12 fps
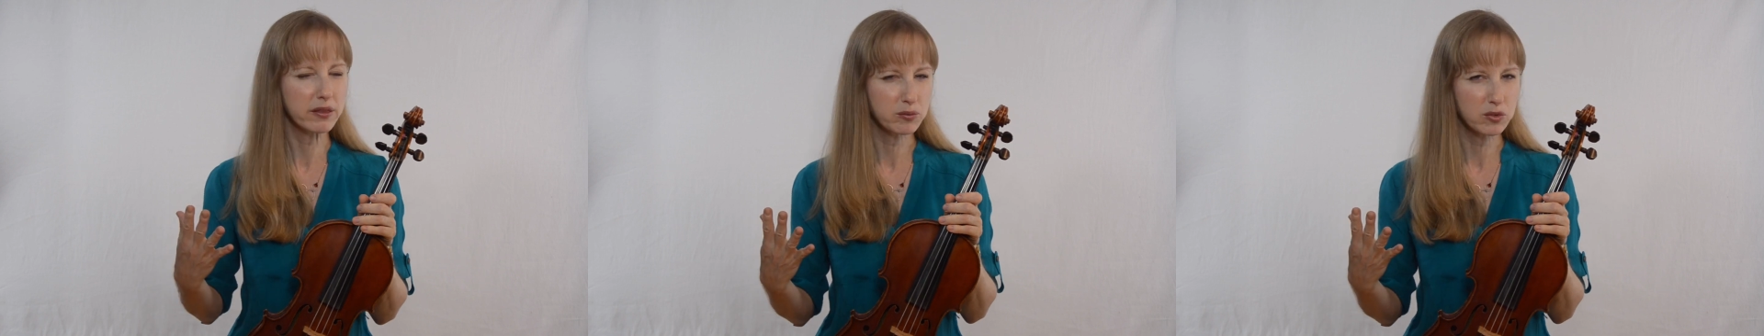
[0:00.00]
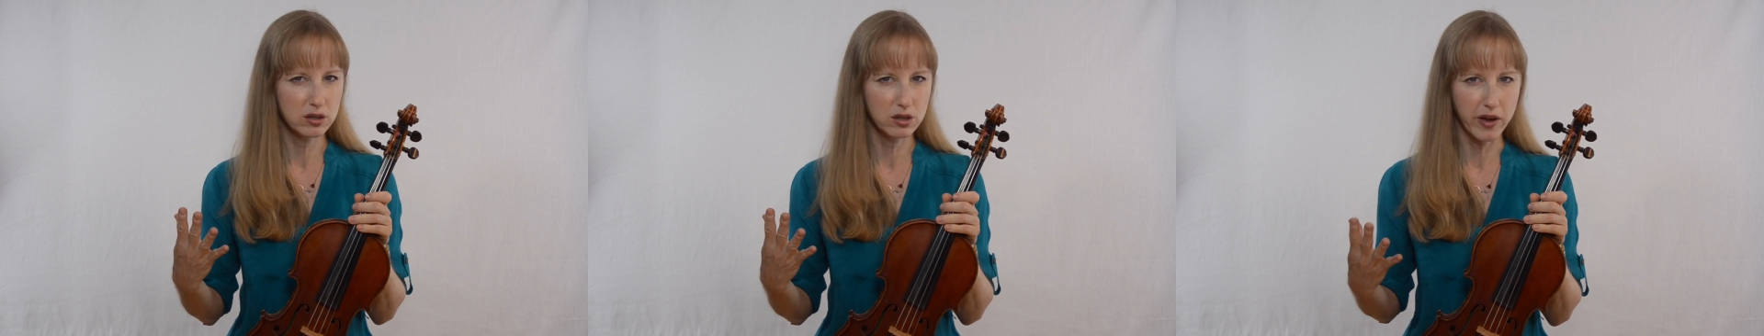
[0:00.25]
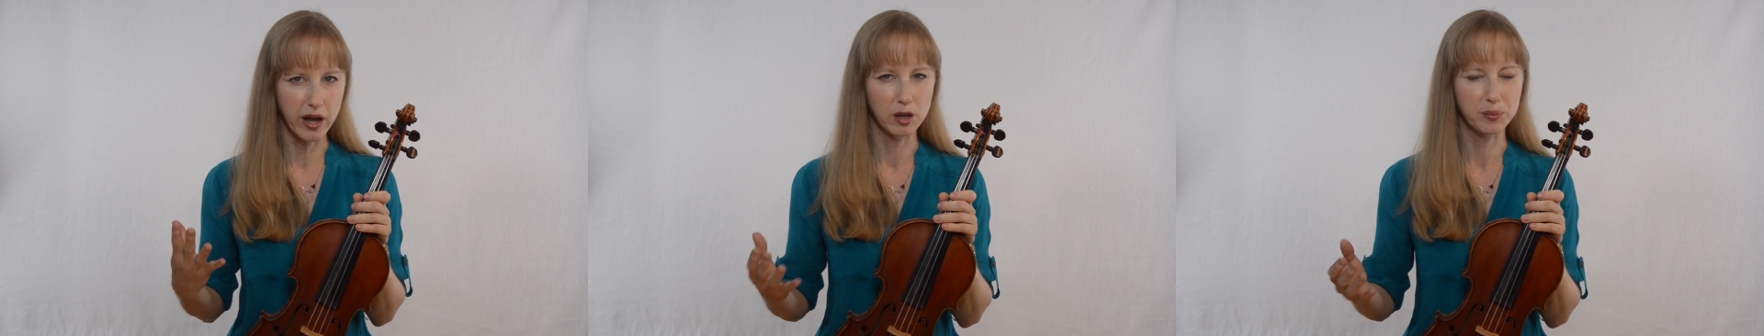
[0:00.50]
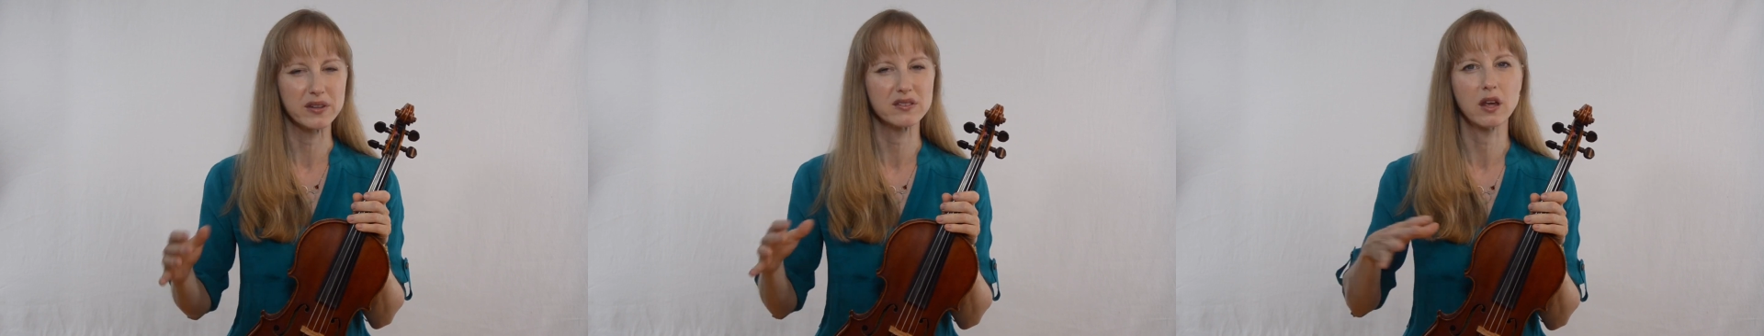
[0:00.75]
them to
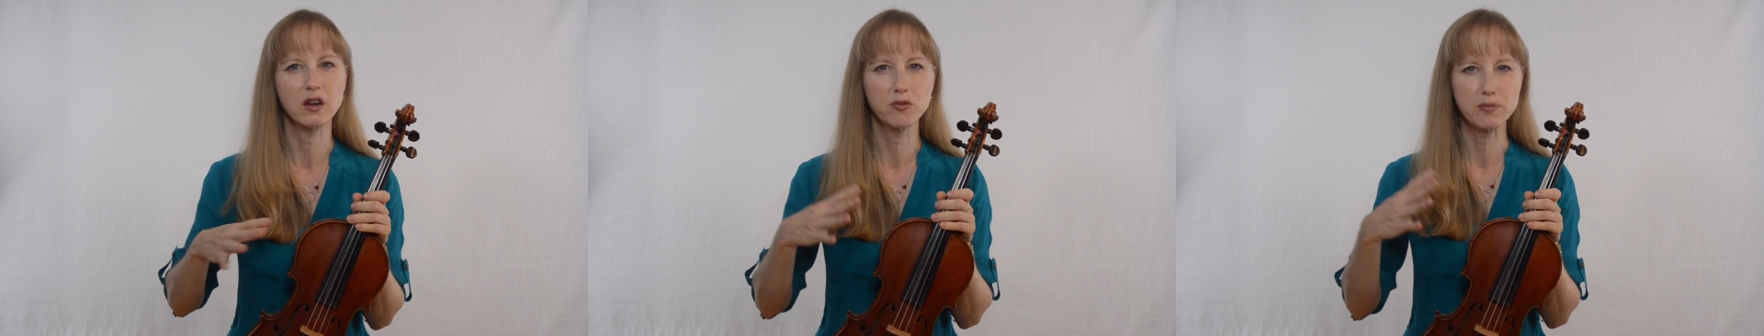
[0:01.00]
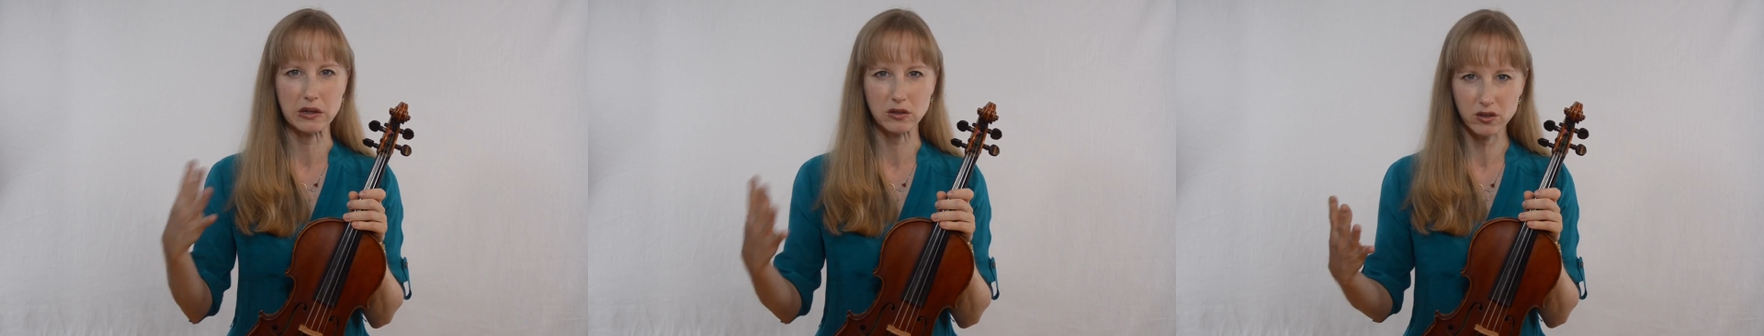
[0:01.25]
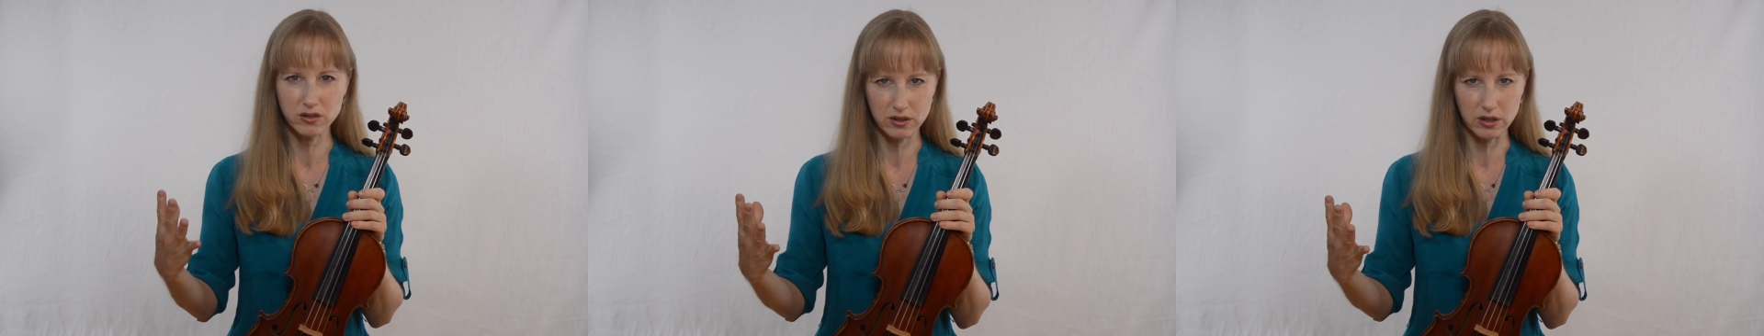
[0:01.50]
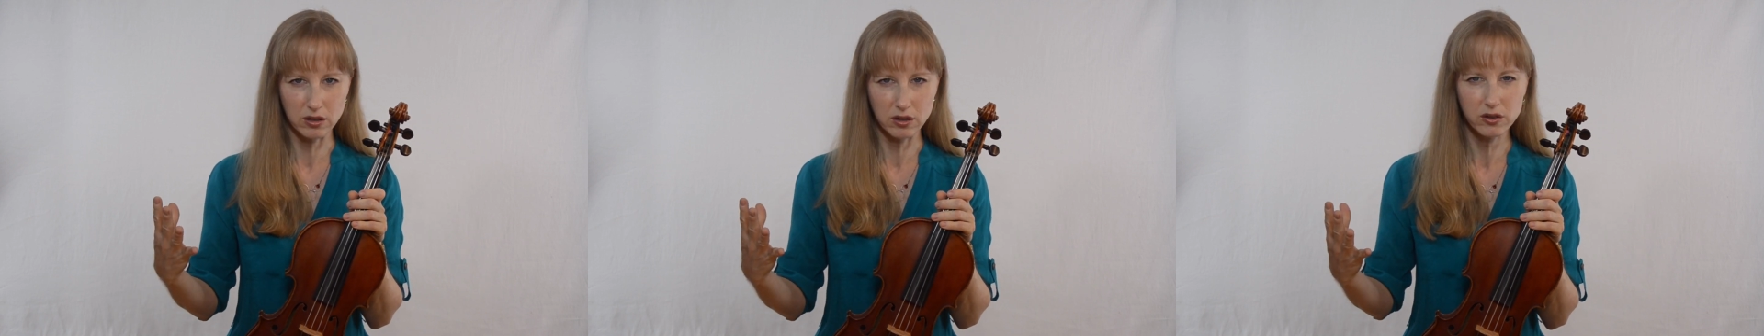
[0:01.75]
develop a set of mental
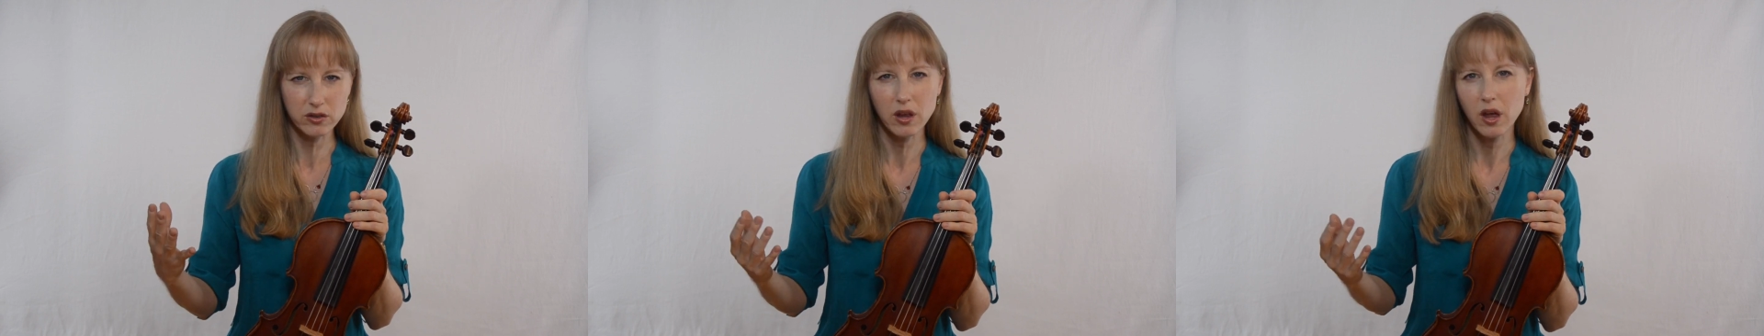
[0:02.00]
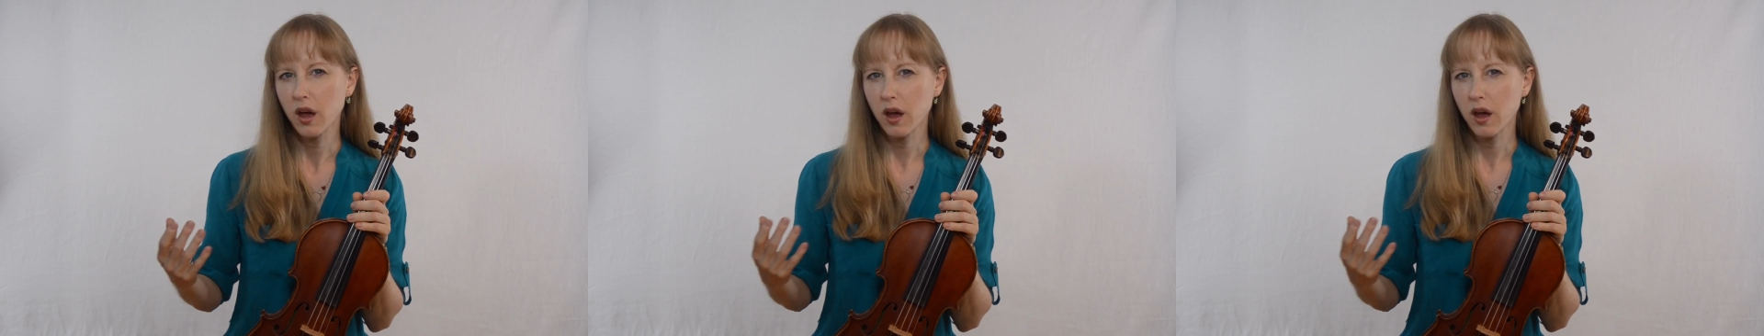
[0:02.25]
skills